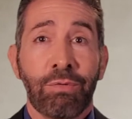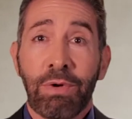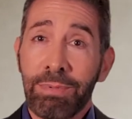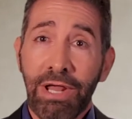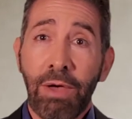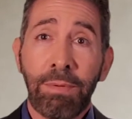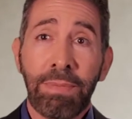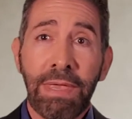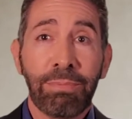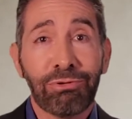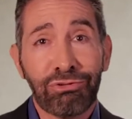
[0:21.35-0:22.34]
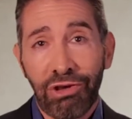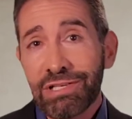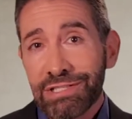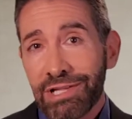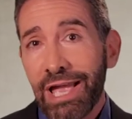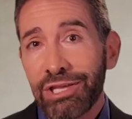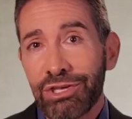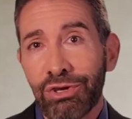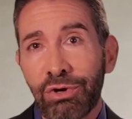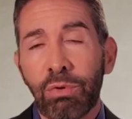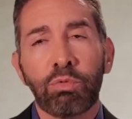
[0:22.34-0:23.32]
We've been helping people just like
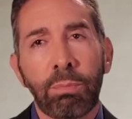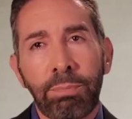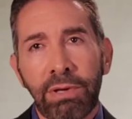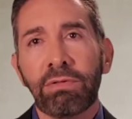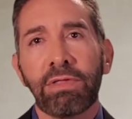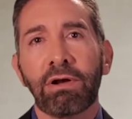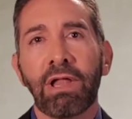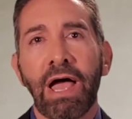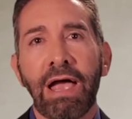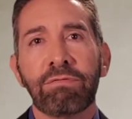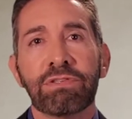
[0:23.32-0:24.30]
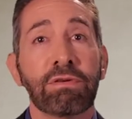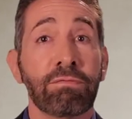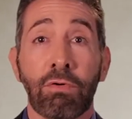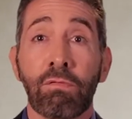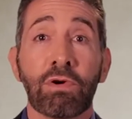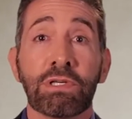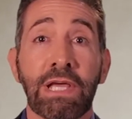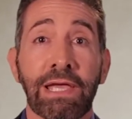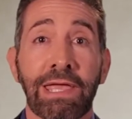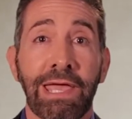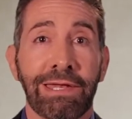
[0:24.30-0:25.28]
you rebuild their lives for over a
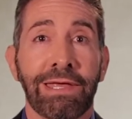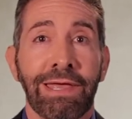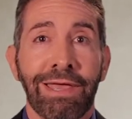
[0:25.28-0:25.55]
decade.